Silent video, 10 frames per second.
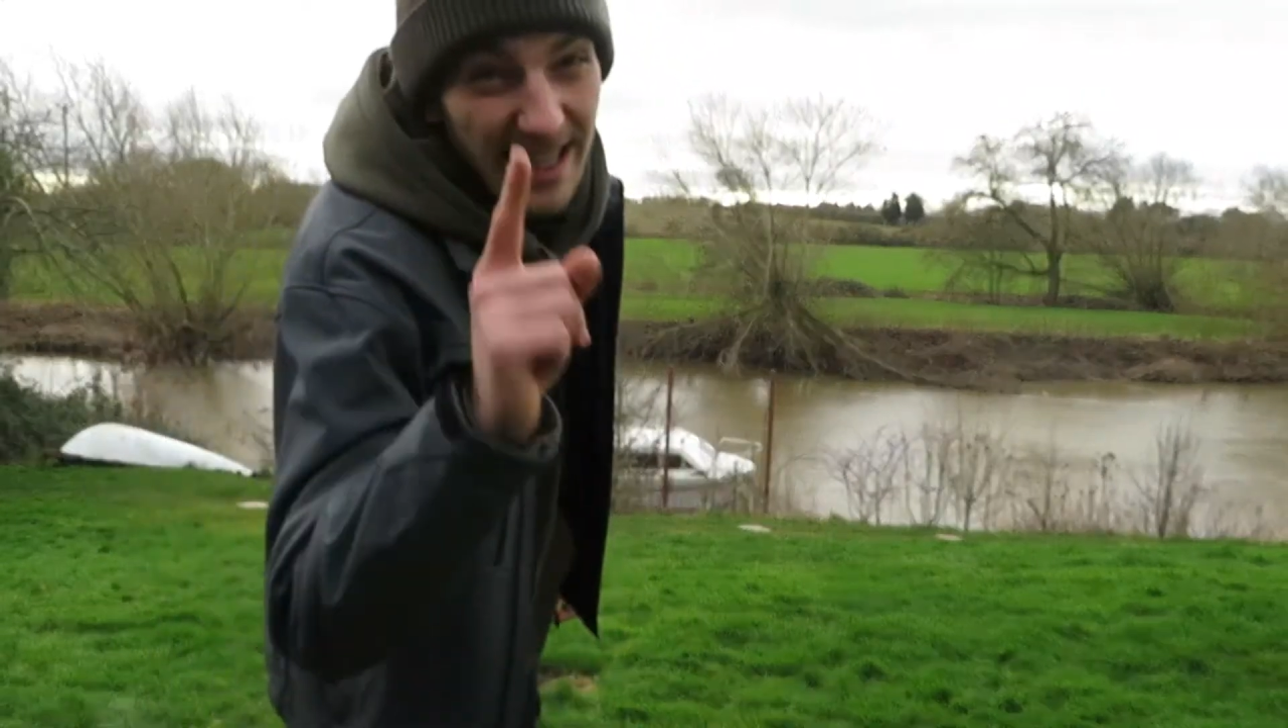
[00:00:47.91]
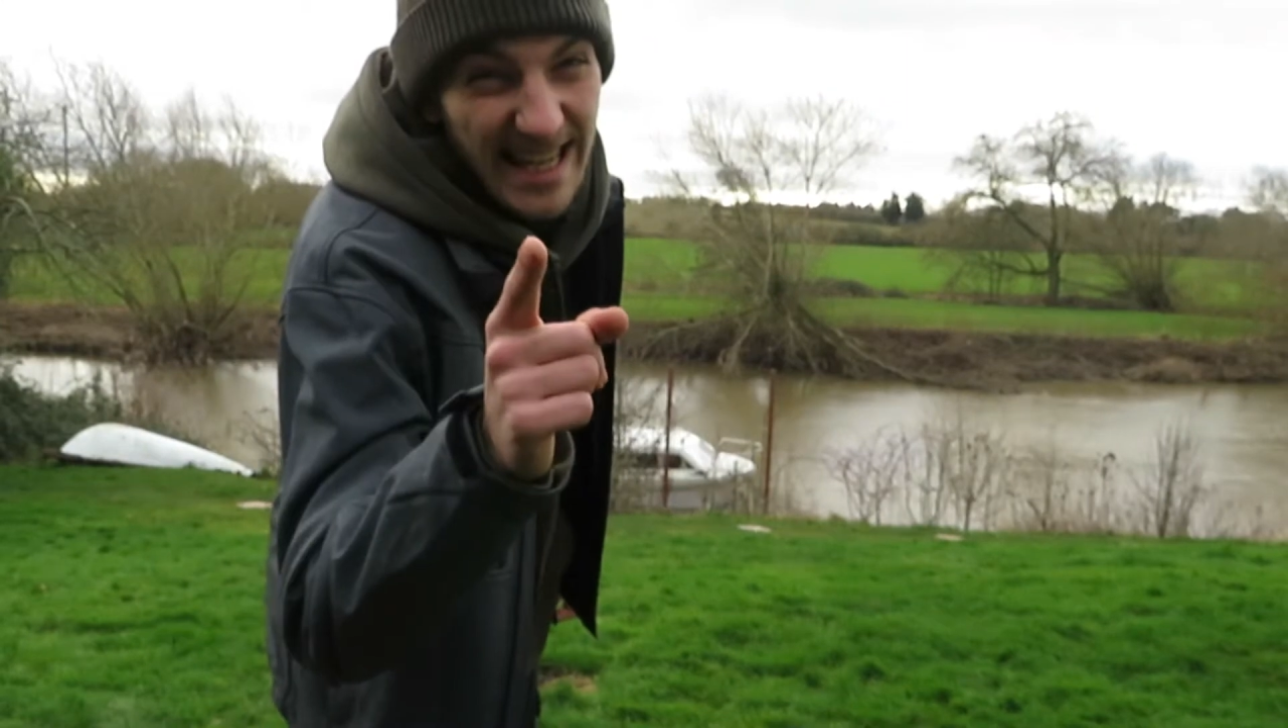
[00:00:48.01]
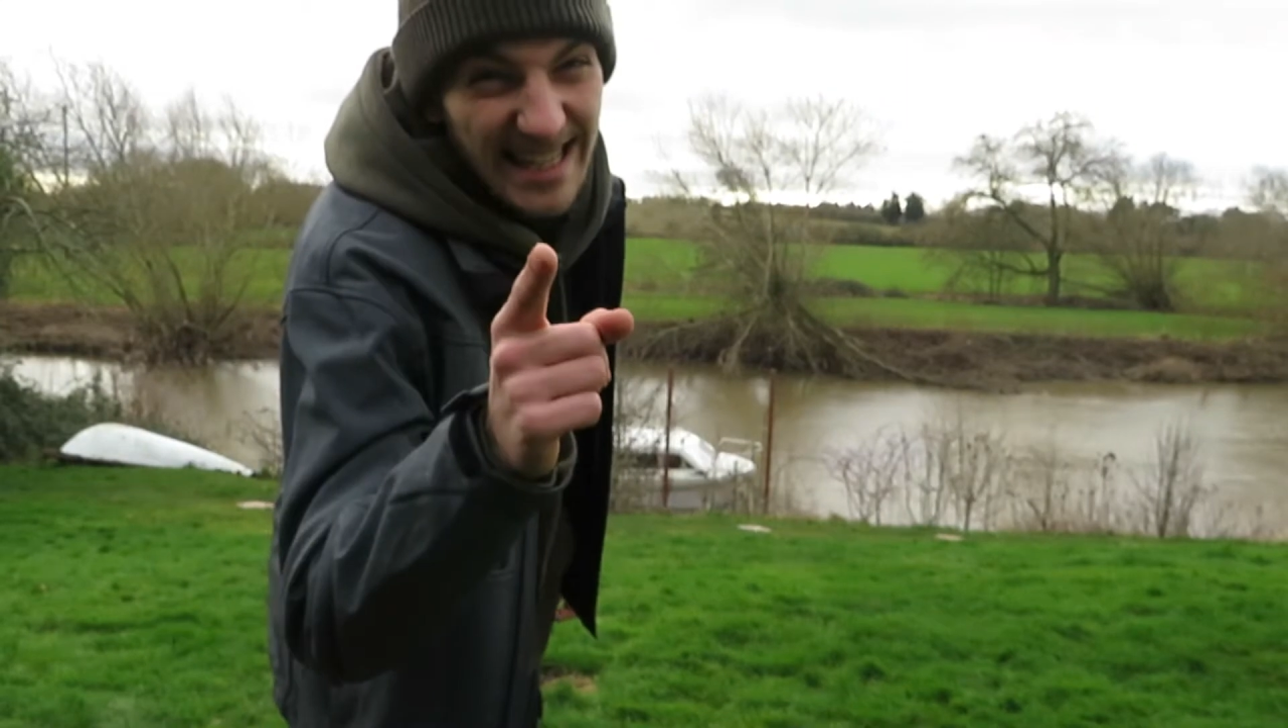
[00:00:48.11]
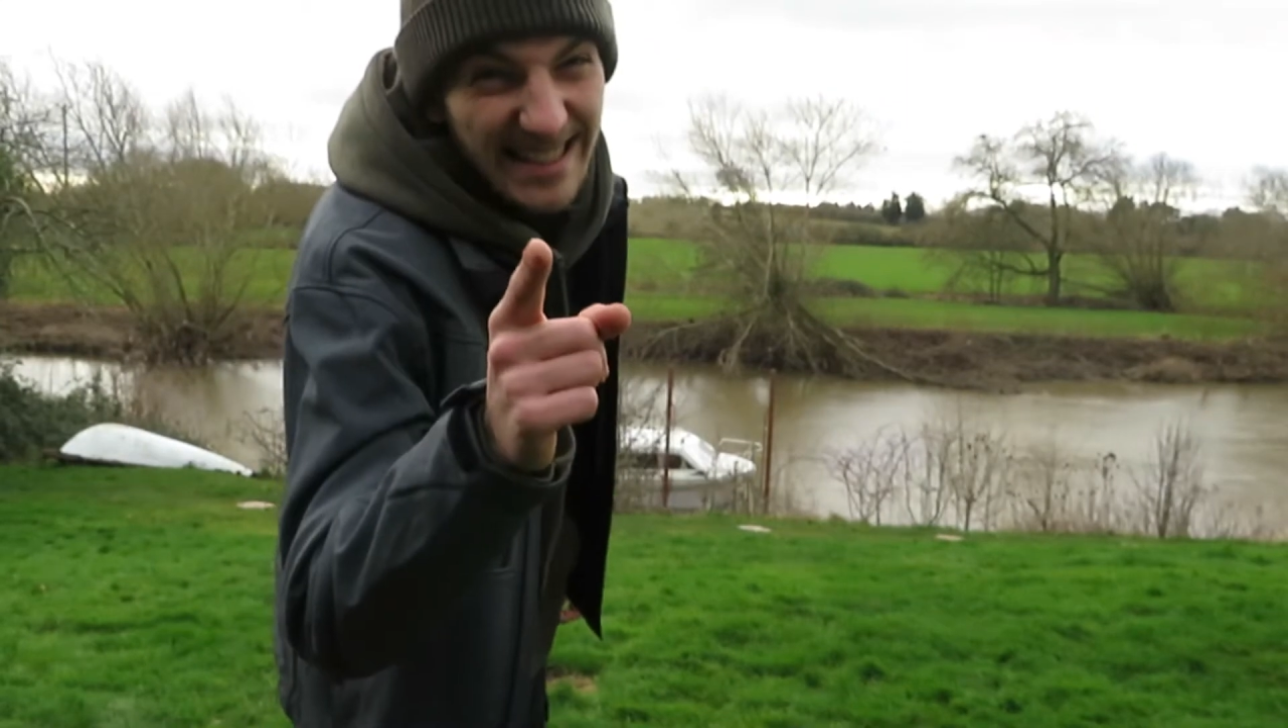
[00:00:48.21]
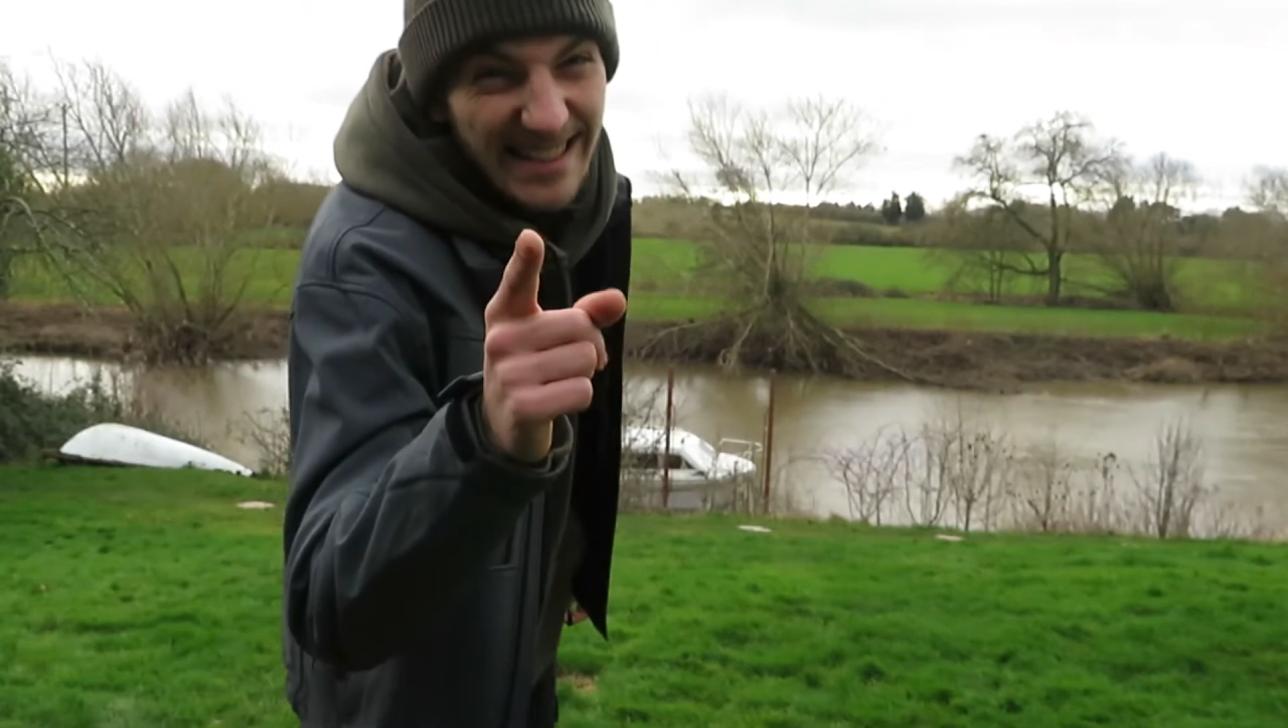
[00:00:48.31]

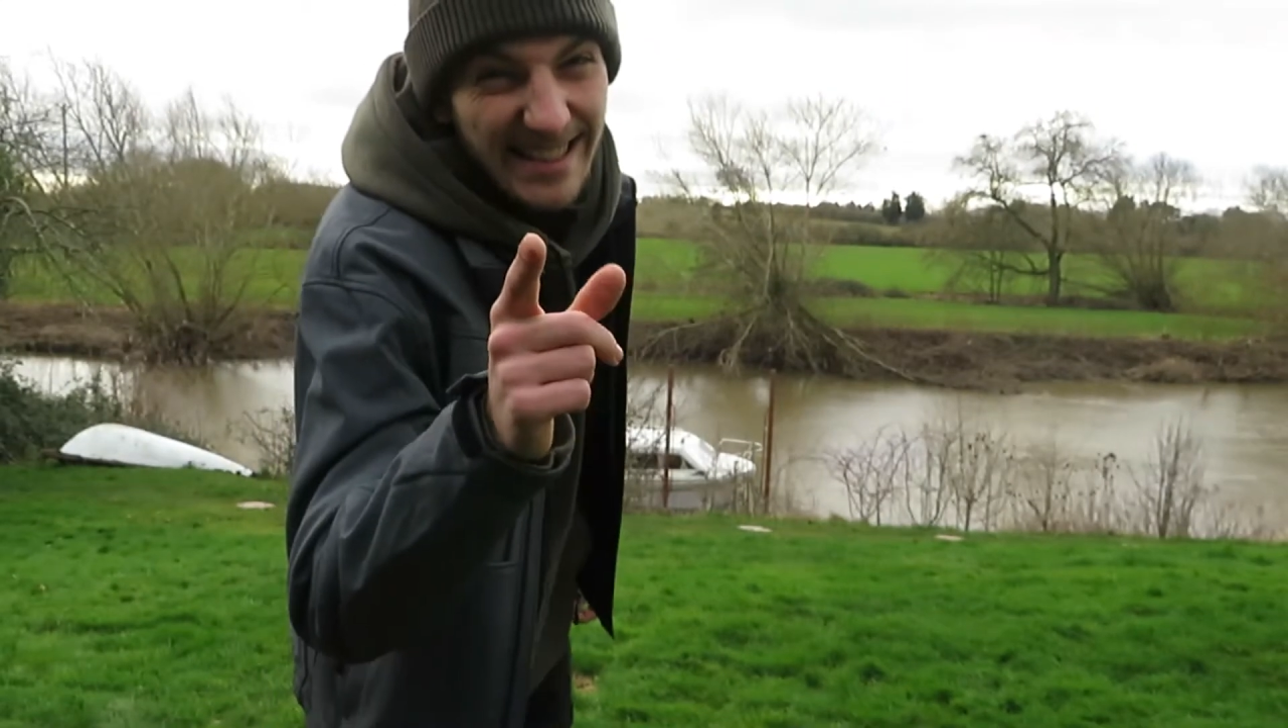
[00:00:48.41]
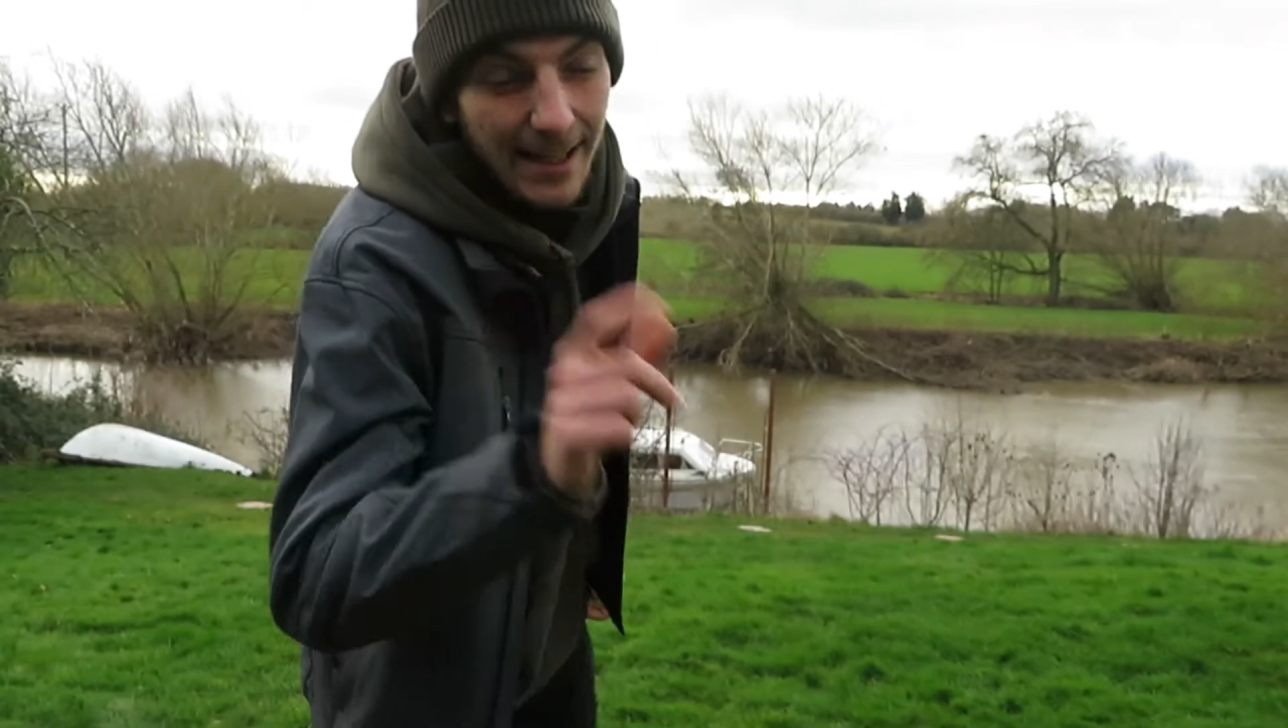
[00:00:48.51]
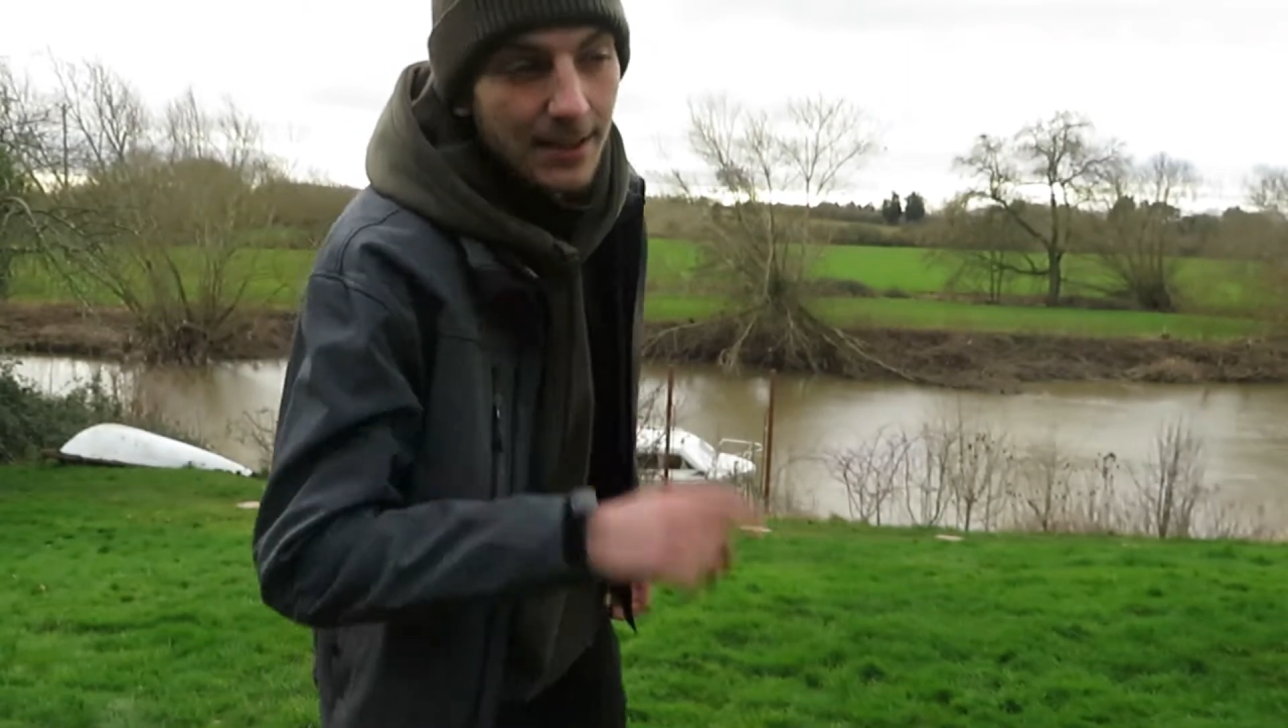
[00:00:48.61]
geese.